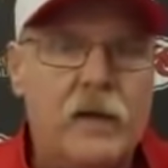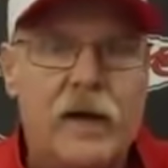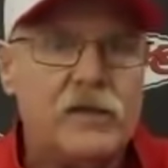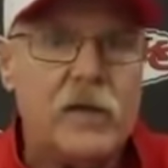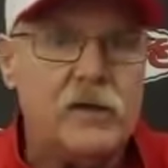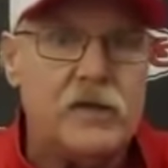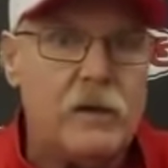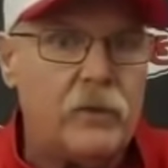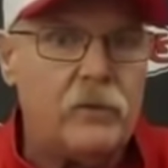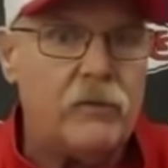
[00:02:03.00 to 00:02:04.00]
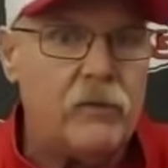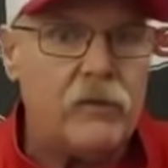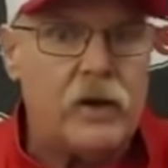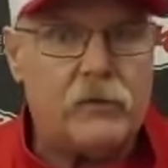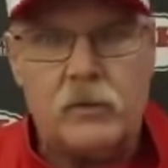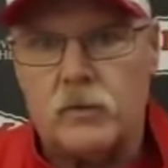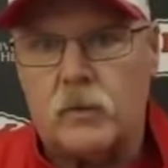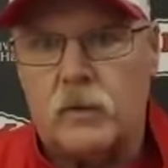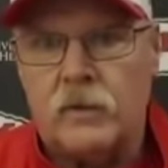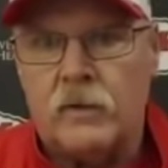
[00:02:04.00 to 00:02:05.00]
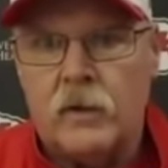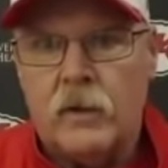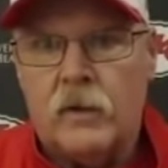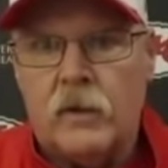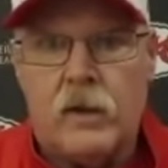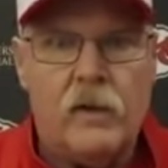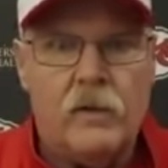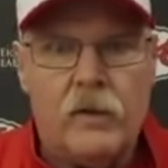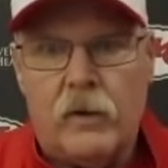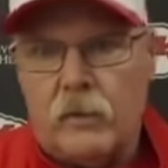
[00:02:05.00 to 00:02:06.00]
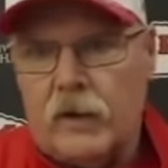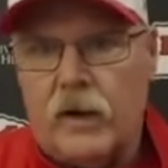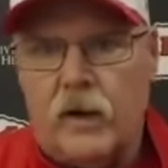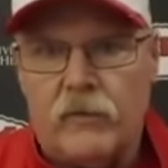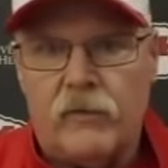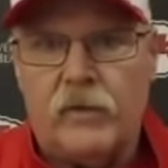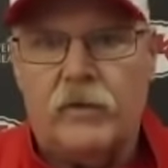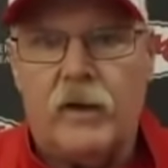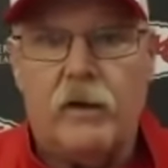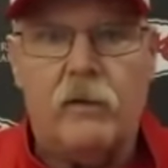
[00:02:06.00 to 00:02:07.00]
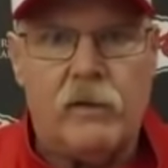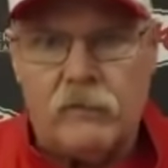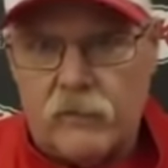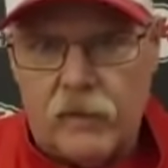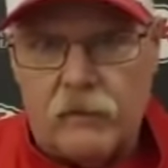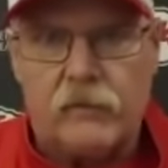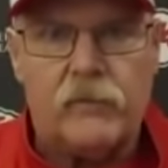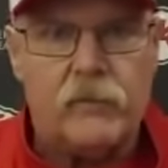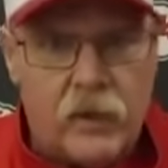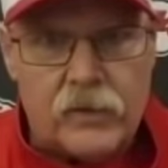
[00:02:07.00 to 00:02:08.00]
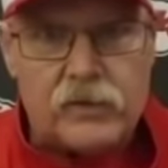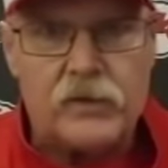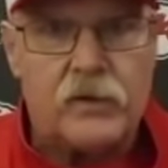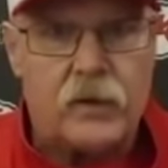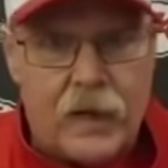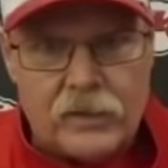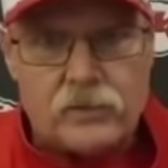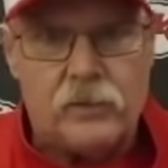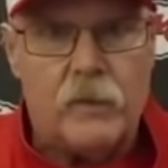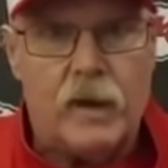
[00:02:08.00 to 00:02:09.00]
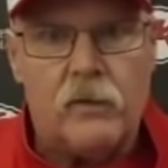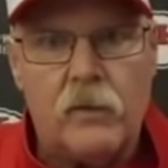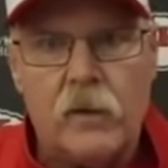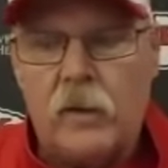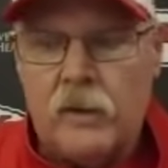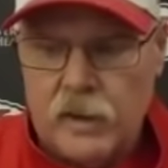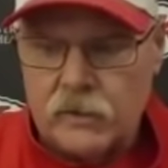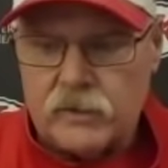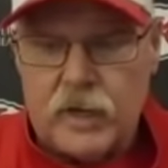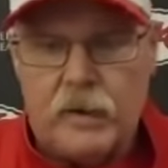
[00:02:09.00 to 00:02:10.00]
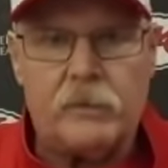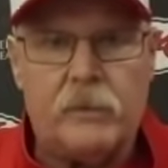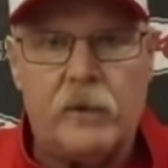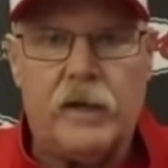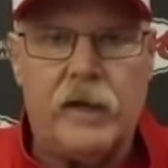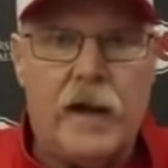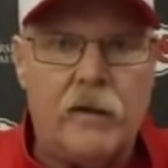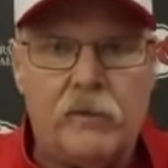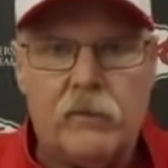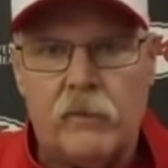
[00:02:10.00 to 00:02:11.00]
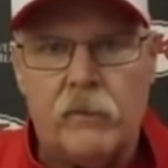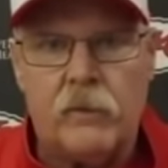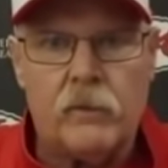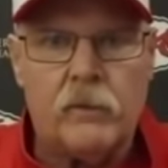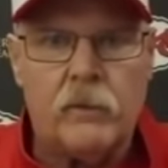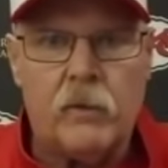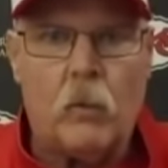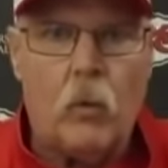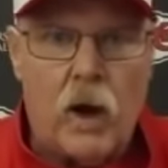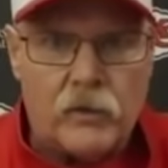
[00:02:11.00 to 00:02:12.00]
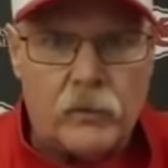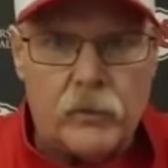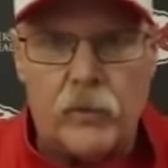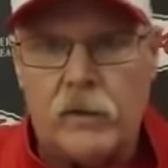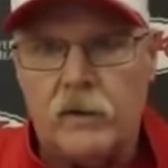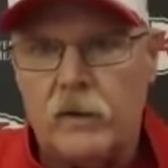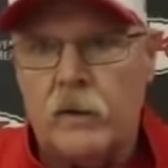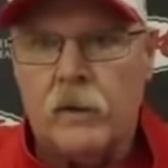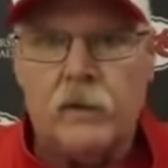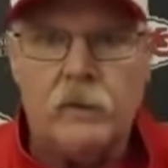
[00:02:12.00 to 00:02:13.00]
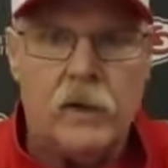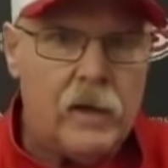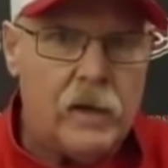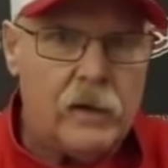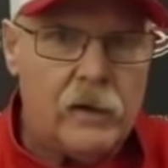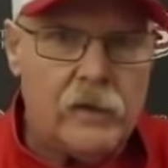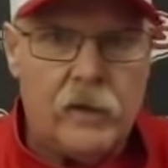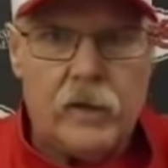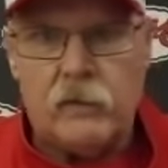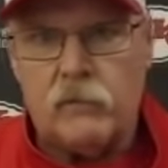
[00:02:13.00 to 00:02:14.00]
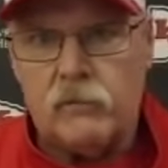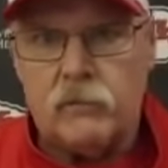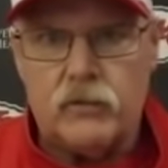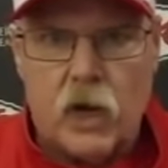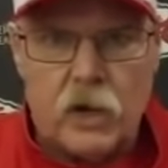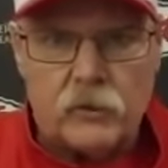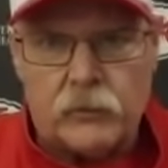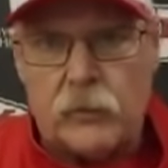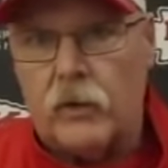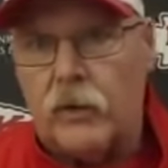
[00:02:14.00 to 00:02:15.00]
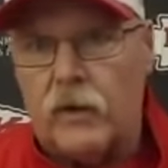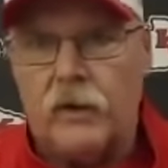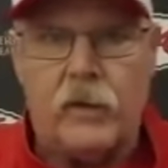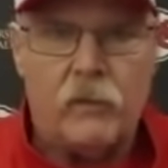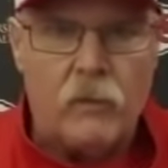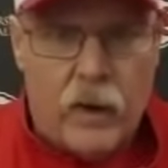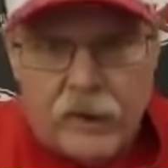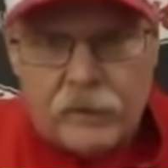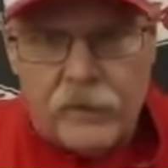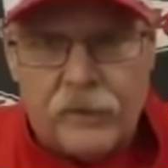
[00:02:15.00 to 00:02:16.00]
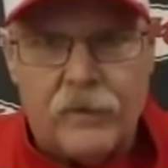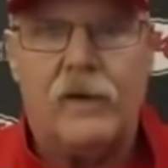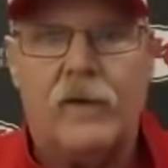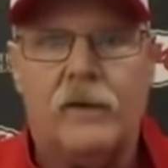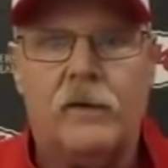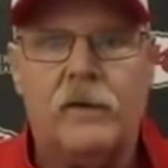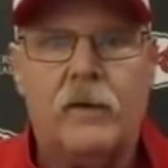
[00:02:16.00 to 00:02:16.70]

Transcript: then I'd say the same thing for the veterans when they're able to get on the field. Now they've done this in the classroom now. Now it's an opportunity to get out and walk through it and then jog through it and then run it. And